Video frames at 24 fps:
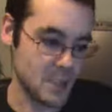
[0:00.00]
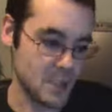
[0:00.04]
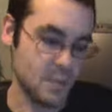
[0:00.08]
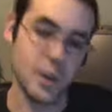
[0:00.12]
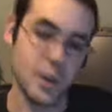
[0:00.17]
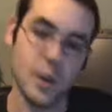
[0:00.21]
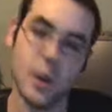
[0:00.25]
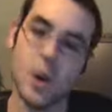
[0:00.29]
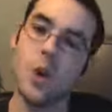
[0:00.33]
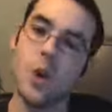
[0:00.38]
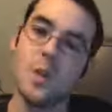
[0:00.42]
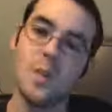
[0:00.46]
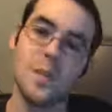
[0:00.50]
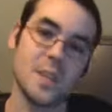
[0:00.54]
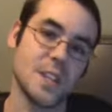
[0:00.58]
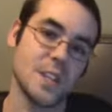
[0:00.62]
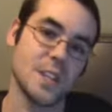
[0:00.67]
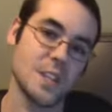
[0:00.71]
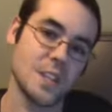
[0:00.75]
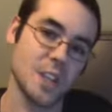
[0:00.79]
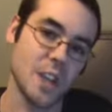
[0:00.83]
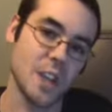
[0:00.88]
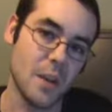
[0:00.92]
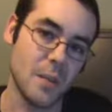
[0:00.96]
But over the
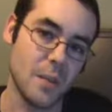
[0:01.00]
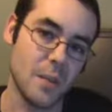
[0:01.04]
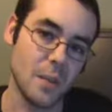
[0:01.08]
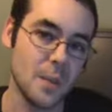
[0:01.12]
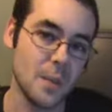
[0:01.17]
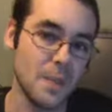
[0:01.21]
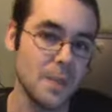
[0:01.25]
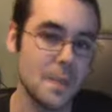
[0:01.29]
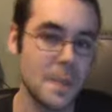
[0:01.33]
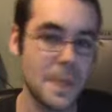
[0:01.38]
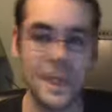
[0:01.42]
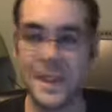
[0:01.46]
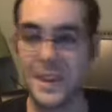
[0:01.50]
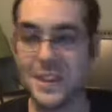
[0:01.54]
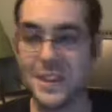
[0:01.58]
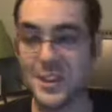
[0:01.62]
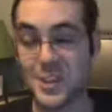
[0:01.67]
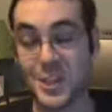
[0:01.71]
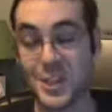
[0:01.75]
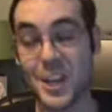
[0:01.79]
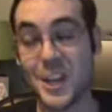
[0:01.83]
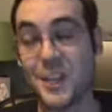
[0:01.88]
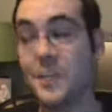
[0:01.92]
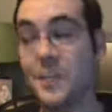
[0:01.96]
summer, this
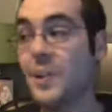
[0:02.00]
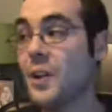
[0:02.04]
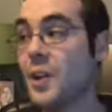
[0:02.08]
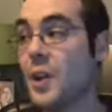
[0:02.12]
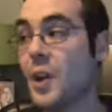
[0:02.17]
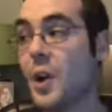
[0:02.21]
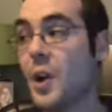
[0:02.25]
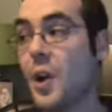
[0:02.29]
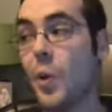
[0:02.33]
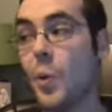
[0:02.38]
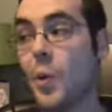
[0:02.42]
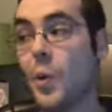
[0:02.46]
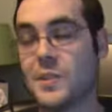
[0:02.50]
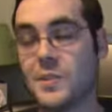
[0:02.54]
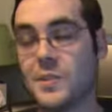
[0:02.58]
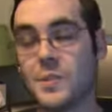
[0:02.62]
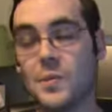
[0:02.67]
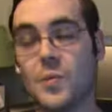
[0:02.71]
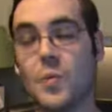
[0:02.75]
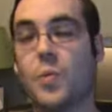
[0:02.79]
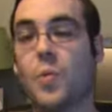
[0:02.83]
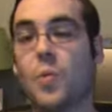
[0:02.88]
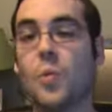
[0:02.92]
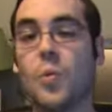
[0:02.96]
shit
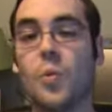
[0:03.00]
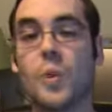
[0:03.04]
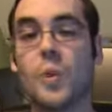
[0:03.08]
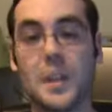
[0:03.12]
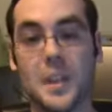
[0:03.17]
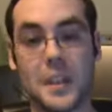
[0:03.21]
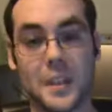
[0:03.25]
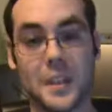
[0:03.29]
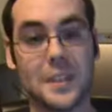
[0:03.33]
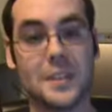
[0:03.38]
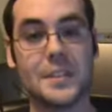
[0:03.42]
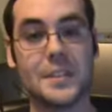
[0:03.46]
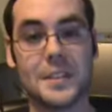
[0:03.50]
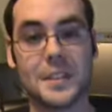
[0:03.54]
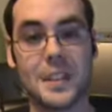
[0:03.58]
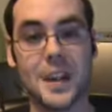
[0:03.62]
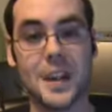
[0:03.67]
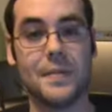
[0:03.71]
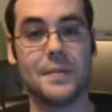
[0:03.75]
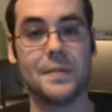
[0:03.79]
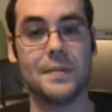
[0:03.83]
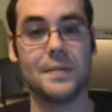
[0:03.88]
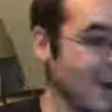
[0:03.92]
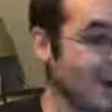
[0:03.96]
was really good stuff.